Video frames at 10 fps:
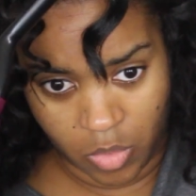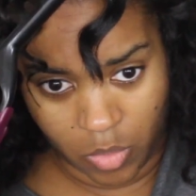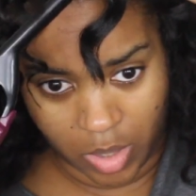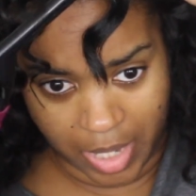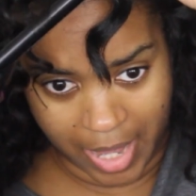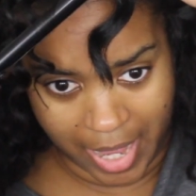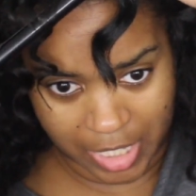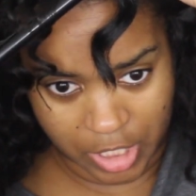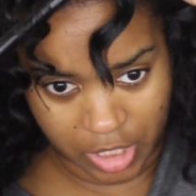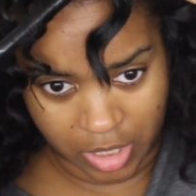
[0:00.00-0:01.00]
will I
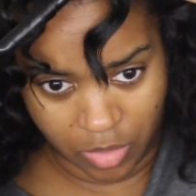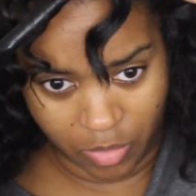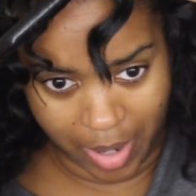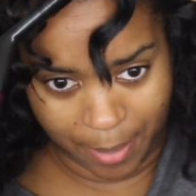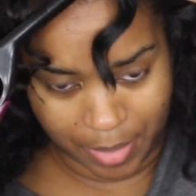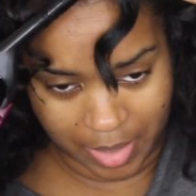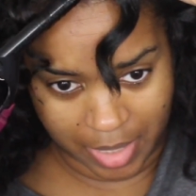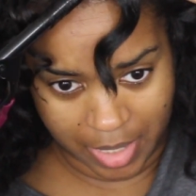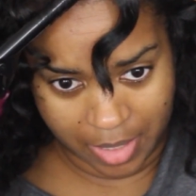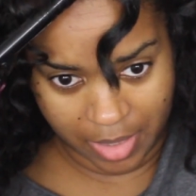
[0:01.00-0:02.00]
actually wrap
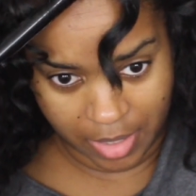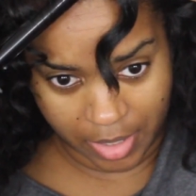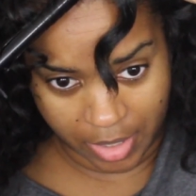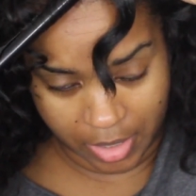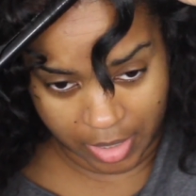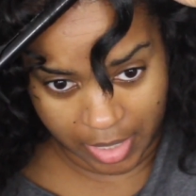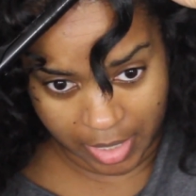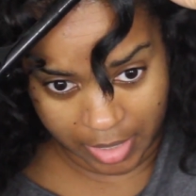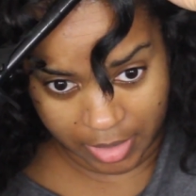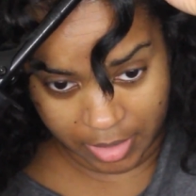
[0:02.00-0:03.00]
it in the curling
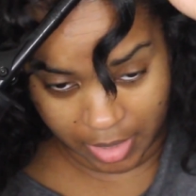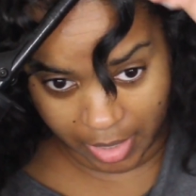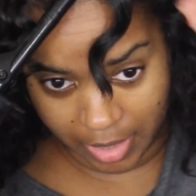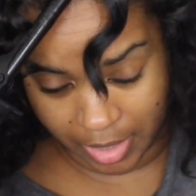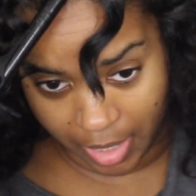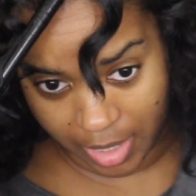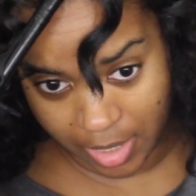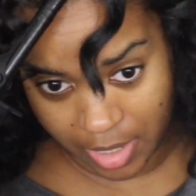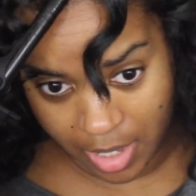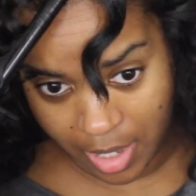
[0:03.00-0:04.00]
iron like that,